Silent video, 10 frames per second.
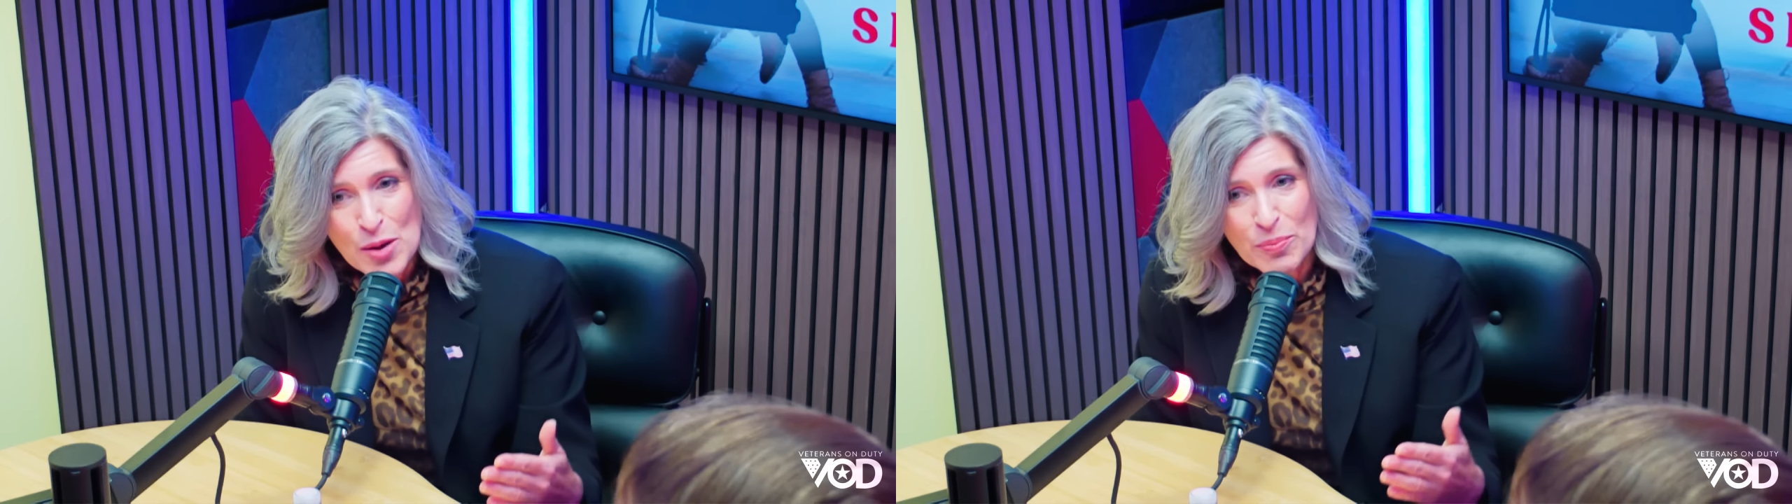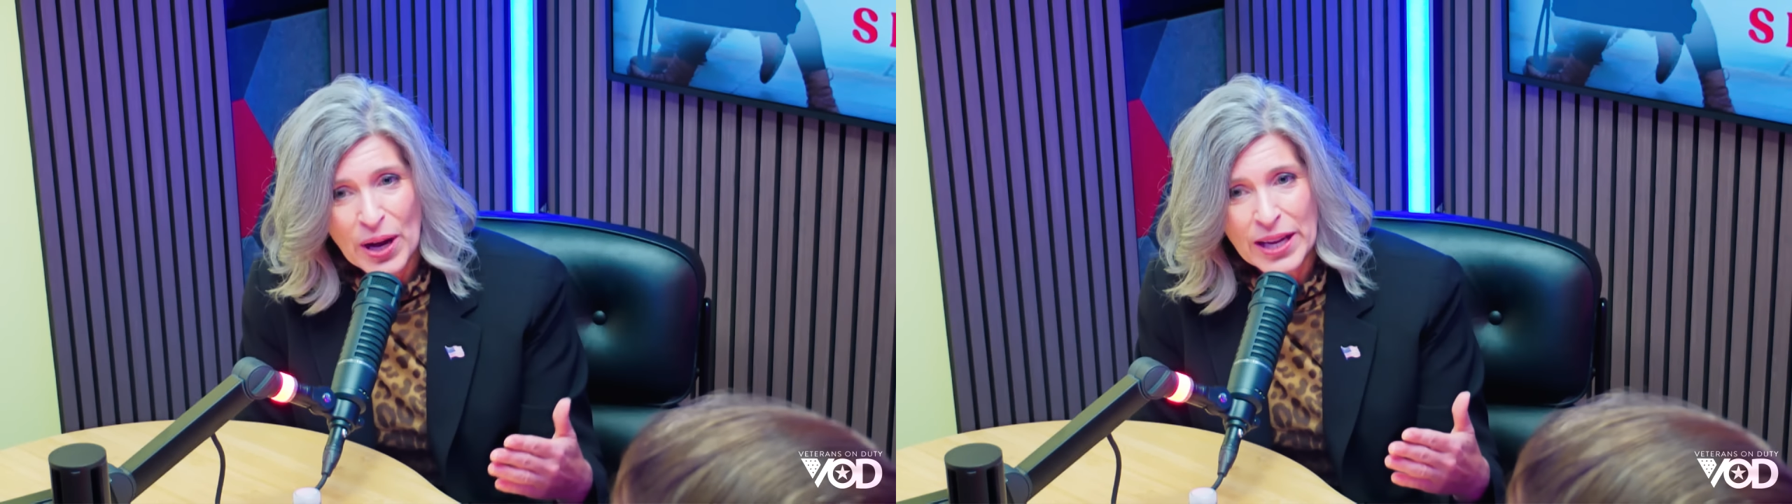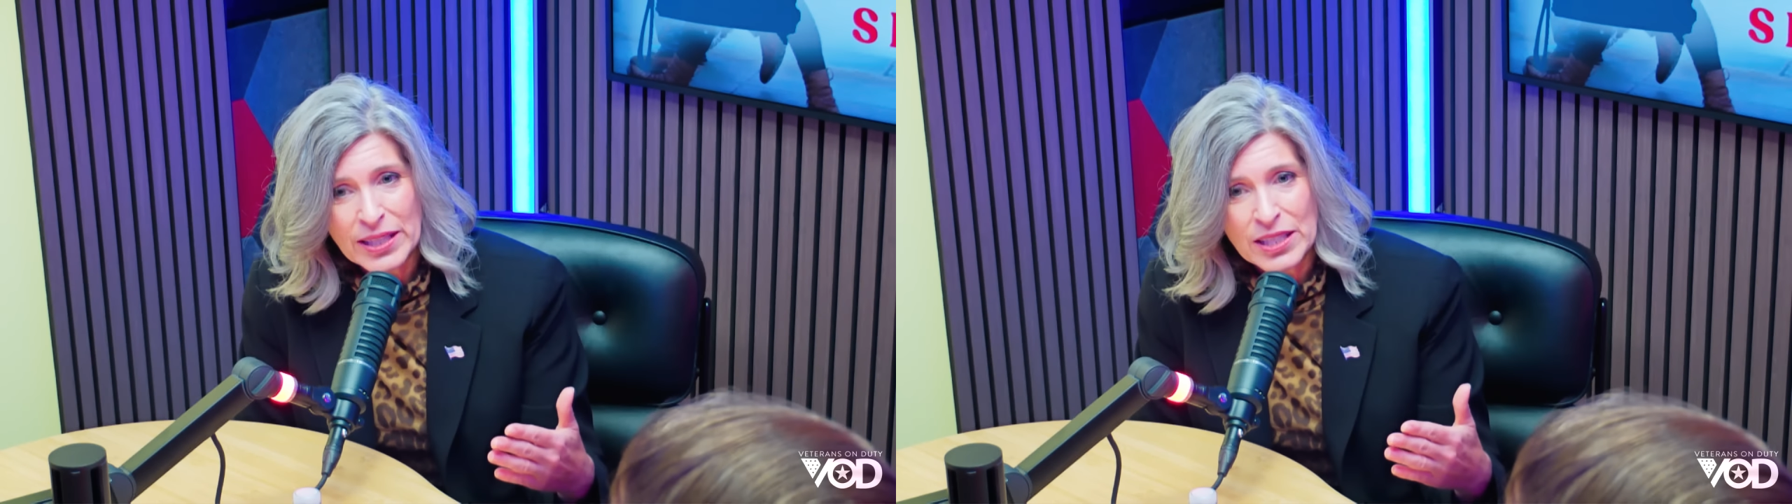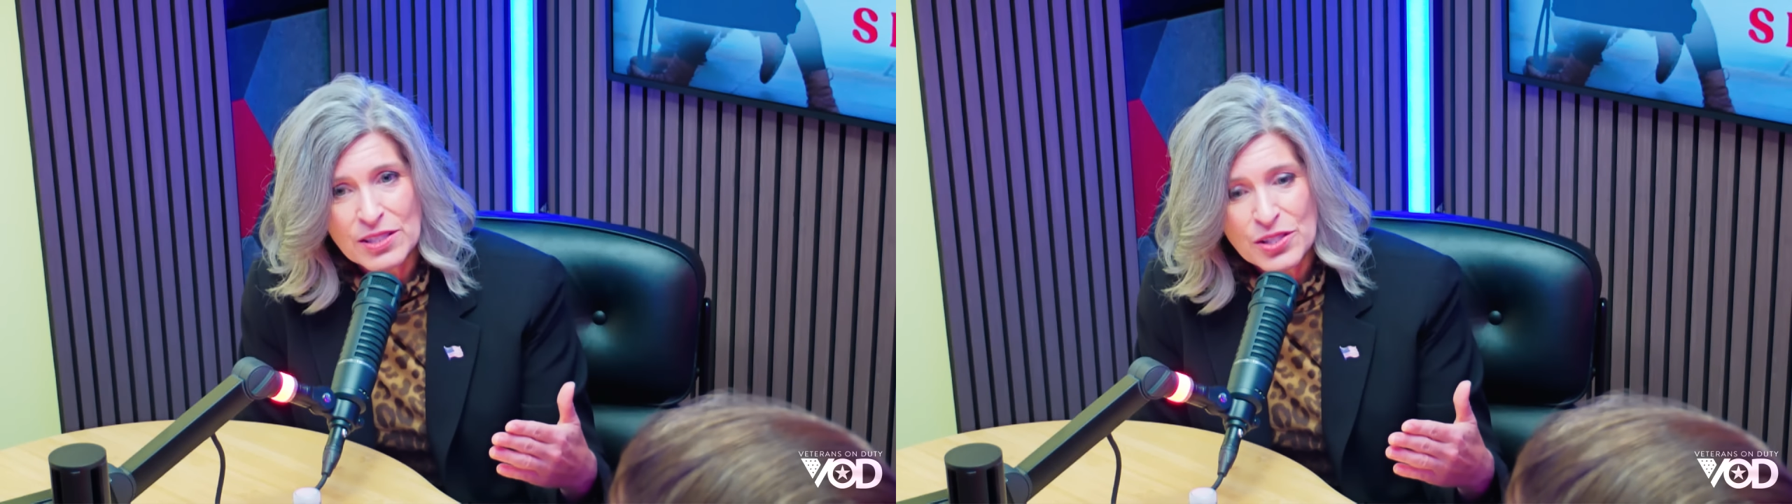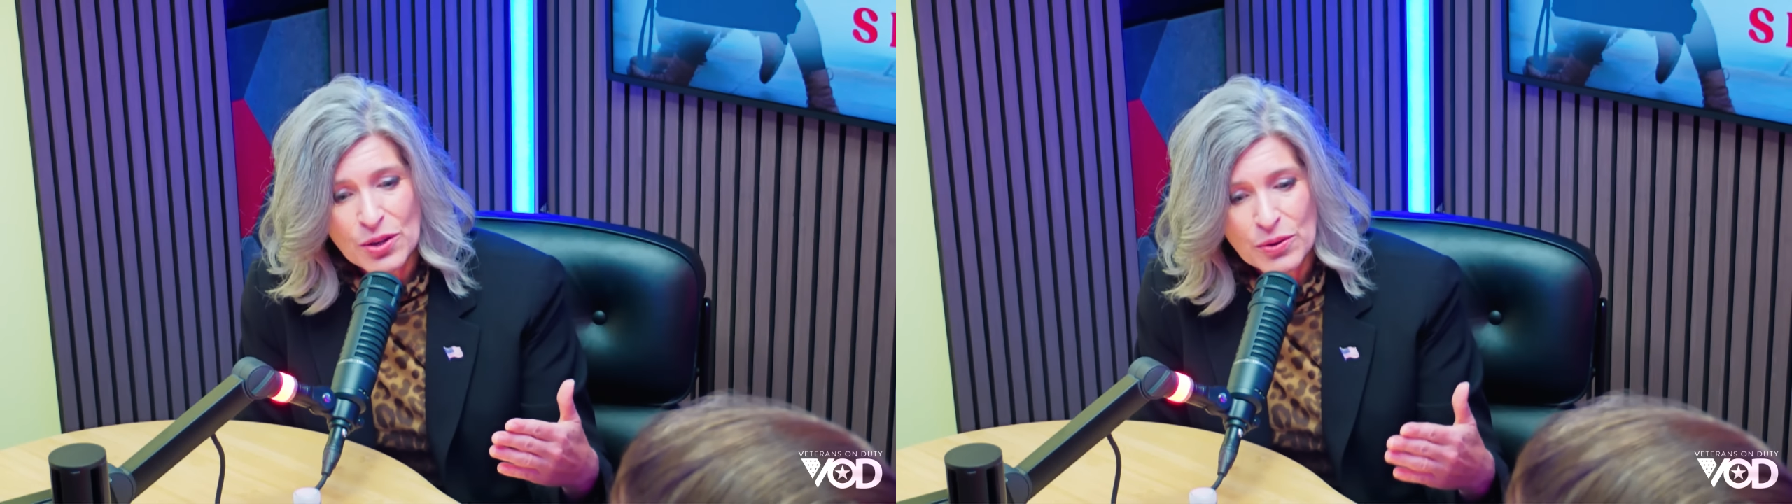
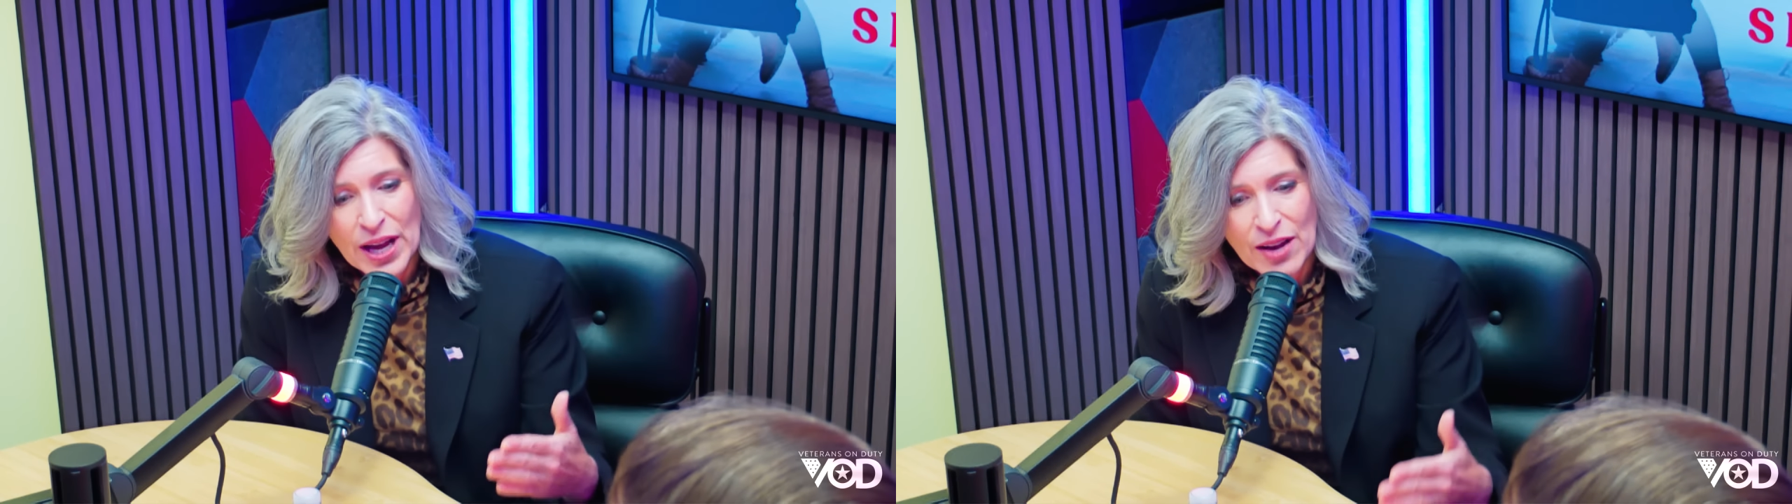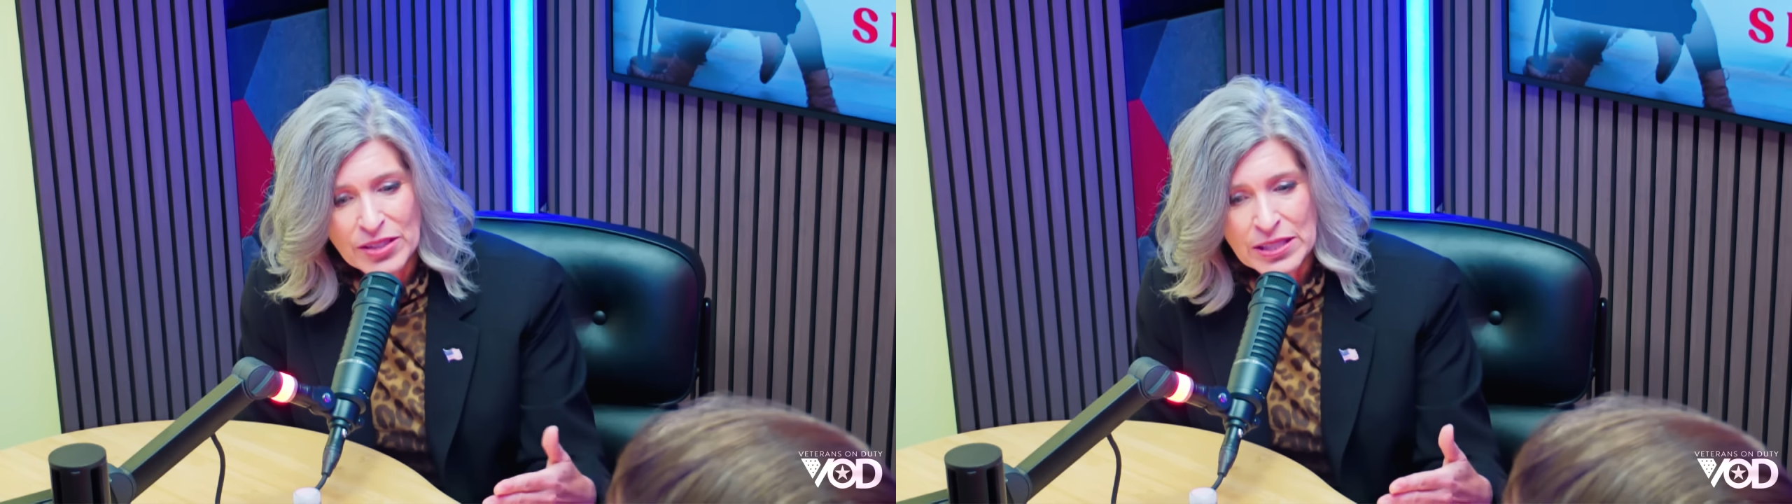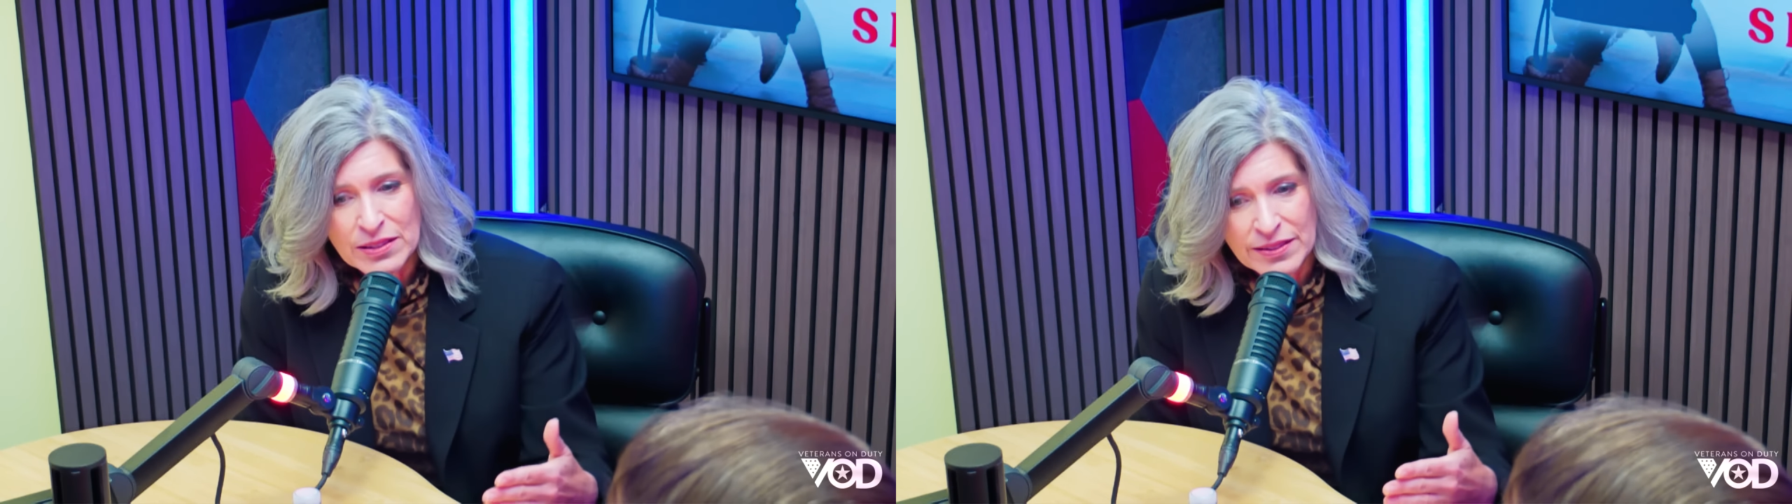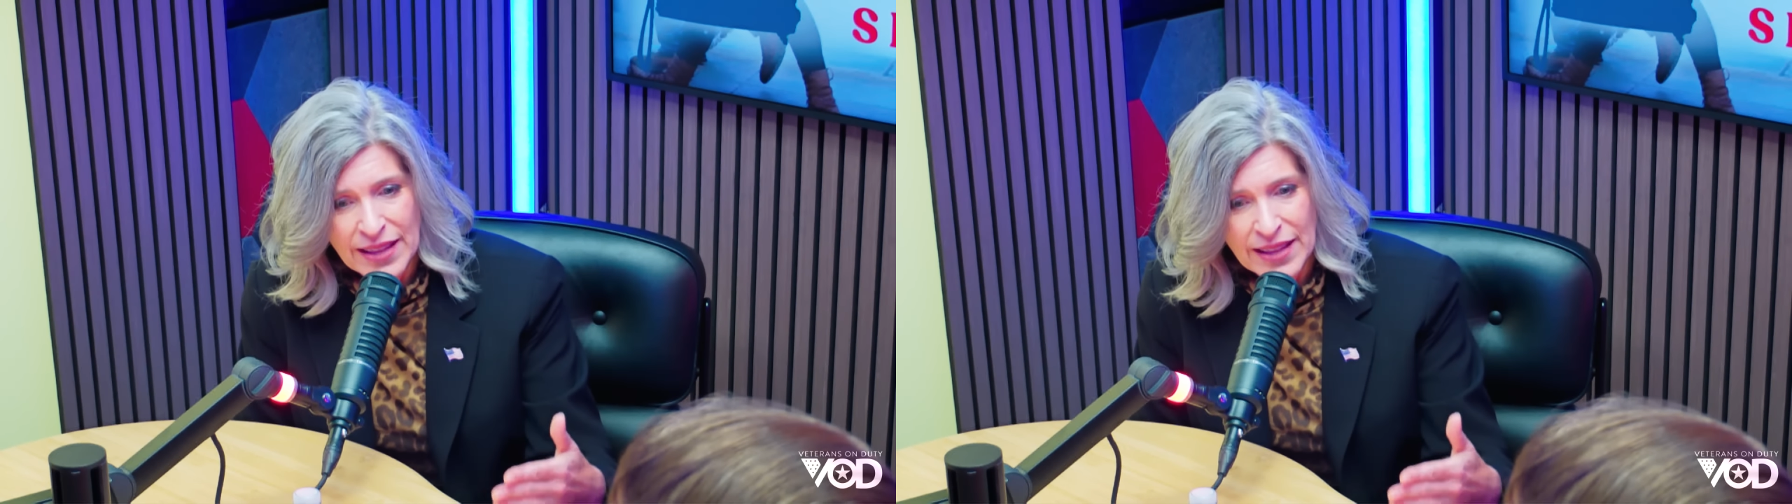But so having